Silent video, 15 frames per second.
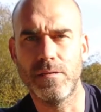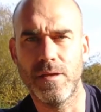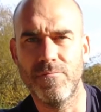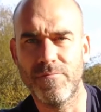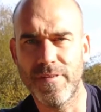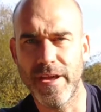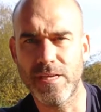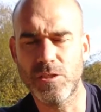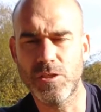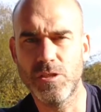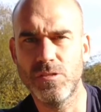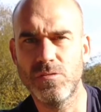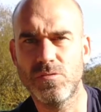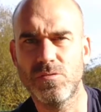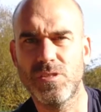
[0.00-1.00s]

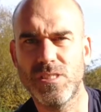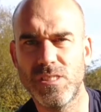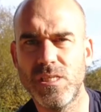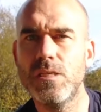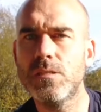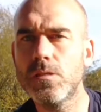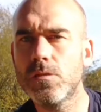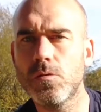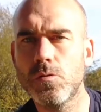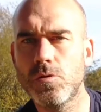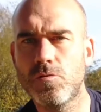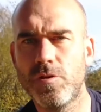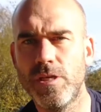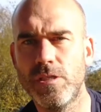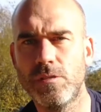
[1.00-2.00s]
infections or diseases those
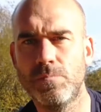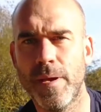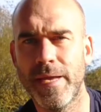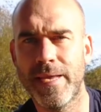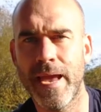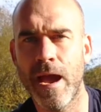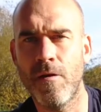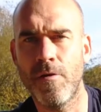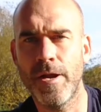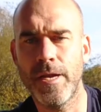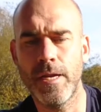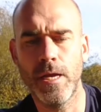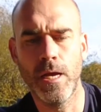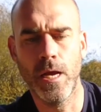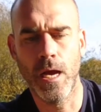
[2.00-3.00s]
trees may carry.
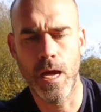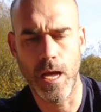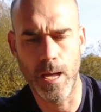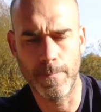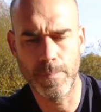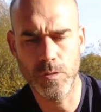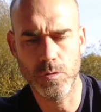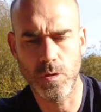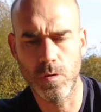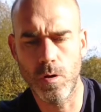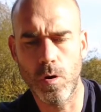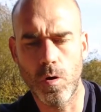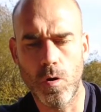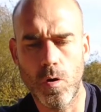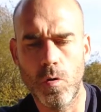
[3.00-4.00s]
So
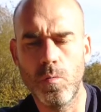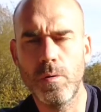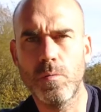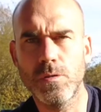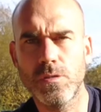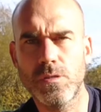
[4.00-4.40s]
I always